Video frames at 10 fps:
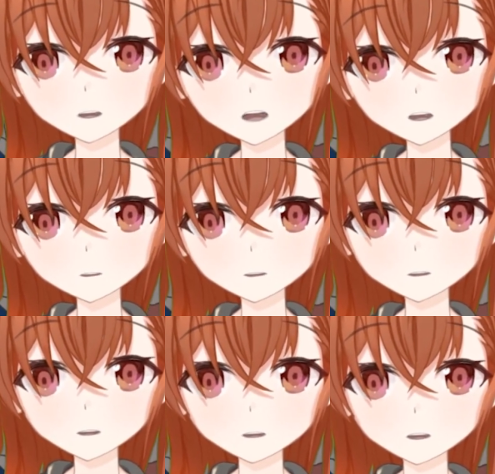As the story
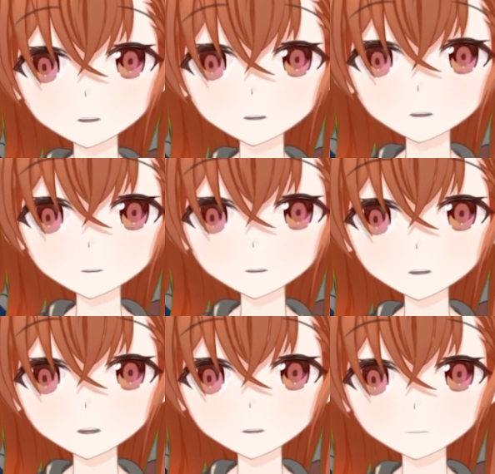begins to
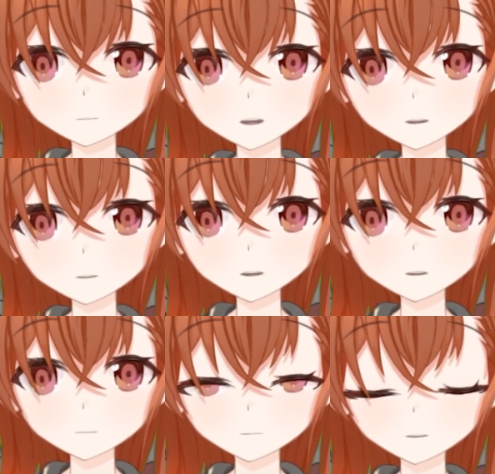progress, Mine begins
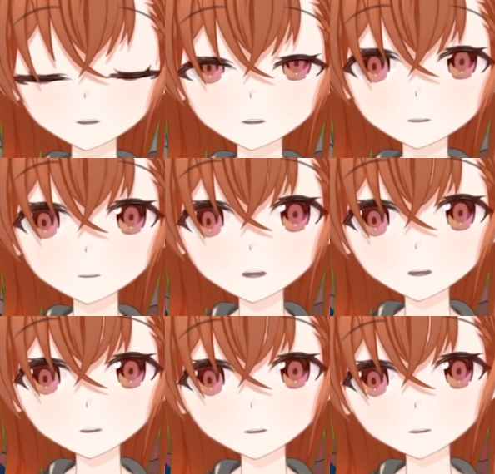revealing her power
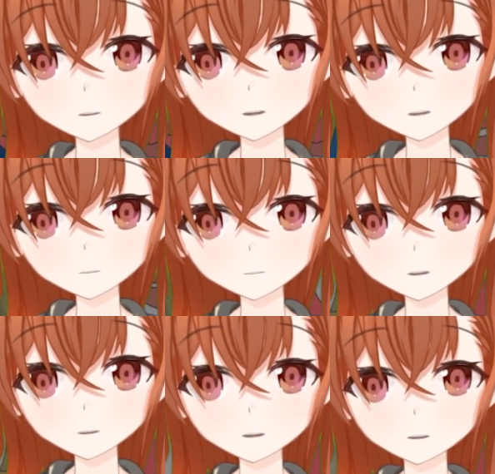level. People
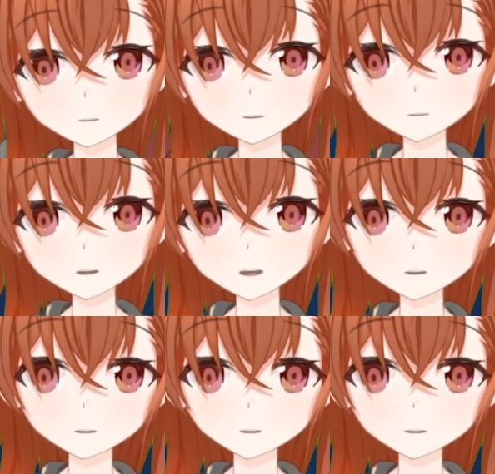get suspicious.